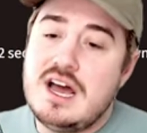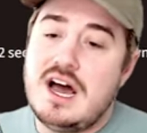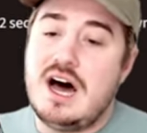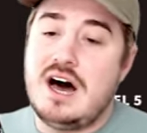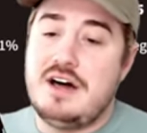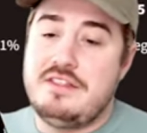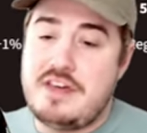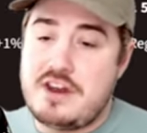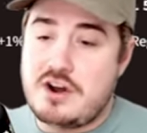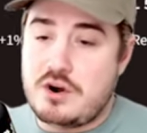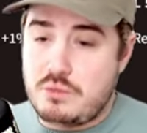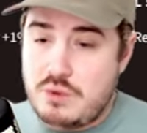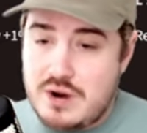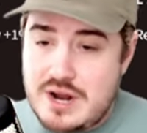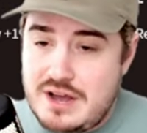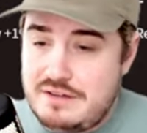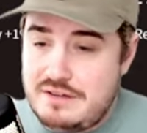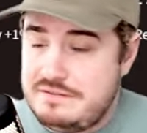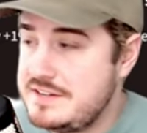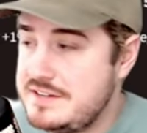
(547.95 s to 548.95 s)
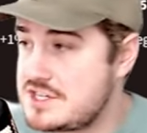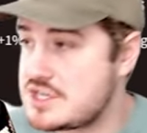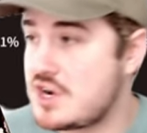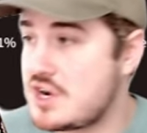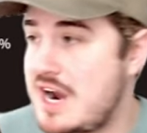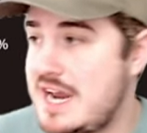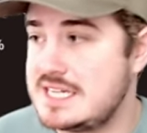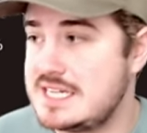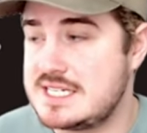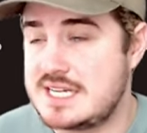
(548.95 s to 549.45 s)
Uh, then her Wood Elf is
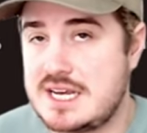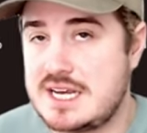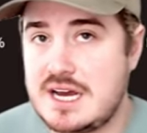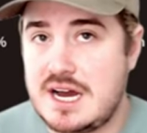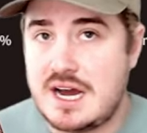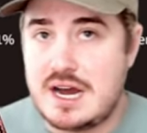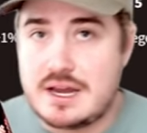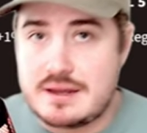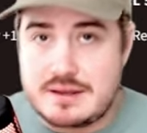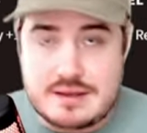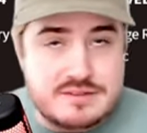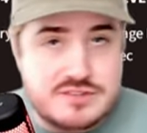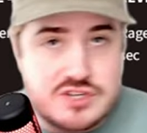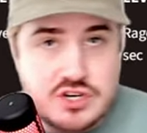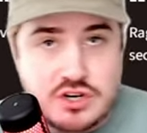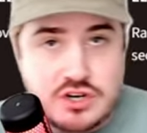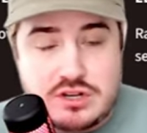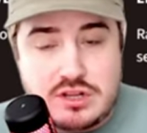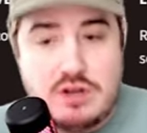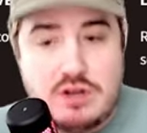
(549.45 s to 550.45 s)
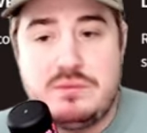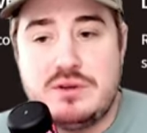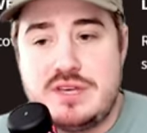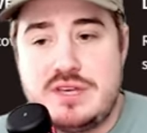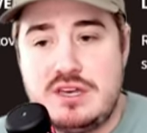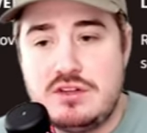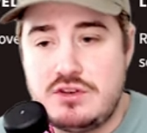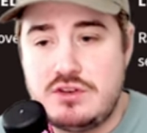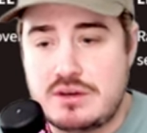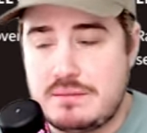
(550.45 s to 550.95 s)
crazy. Uh, it gives her global
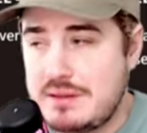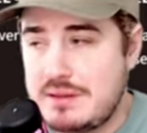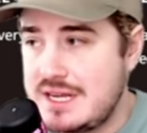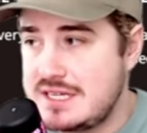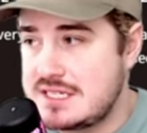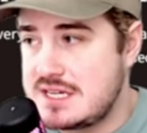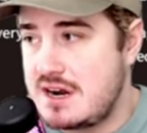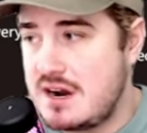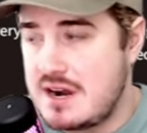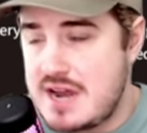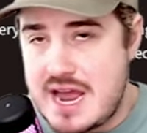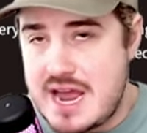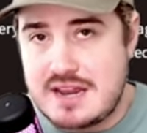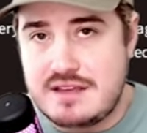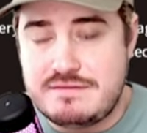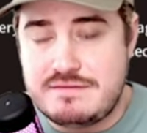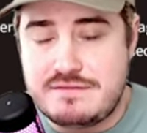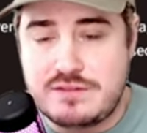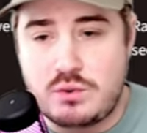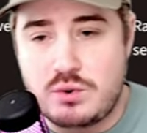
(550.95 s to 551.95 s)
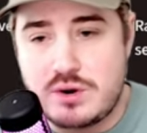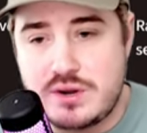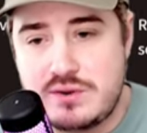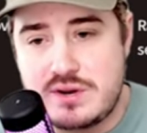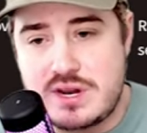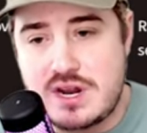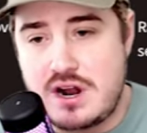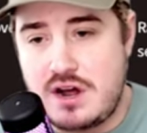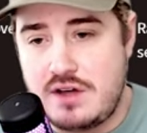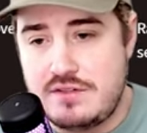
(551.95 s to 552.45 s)
heal. You can place it on any floor
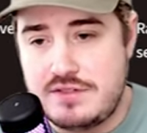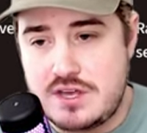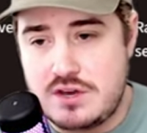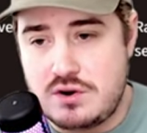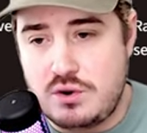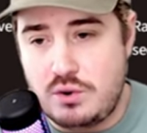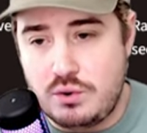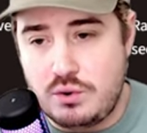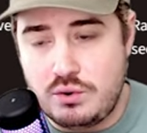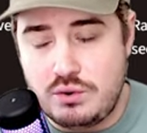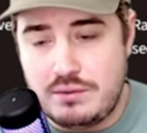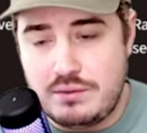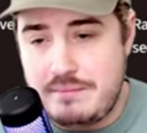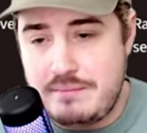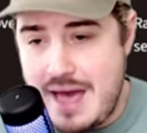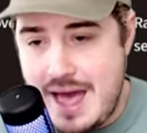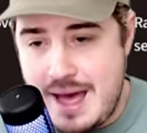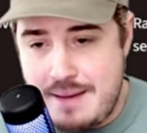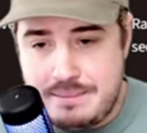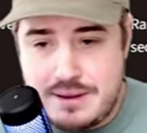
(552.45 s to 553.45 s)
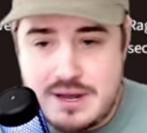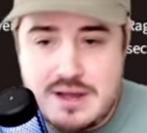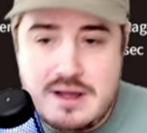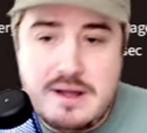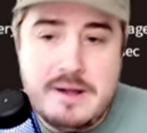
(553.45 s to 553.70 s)
unit on the whole map.